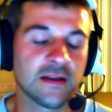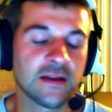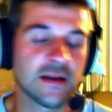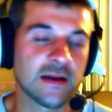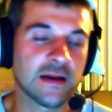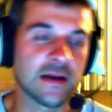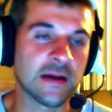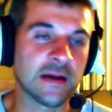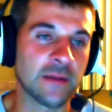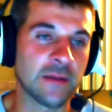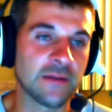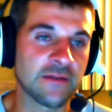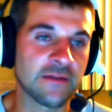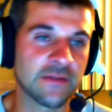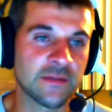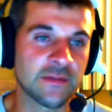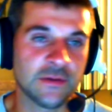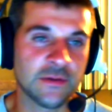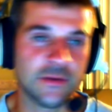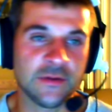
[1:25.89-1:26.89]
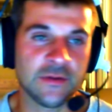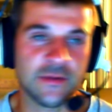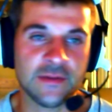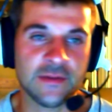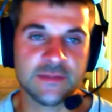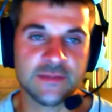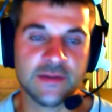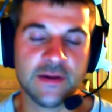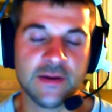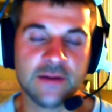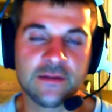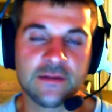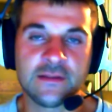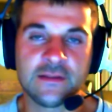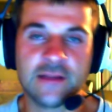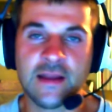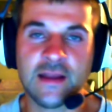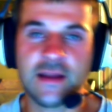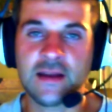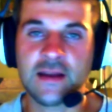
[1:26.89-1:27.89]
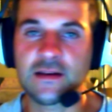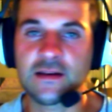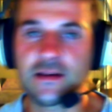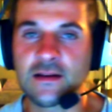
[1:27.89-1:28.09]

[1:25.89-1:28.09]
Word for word: Um, I've uploaded much better than that.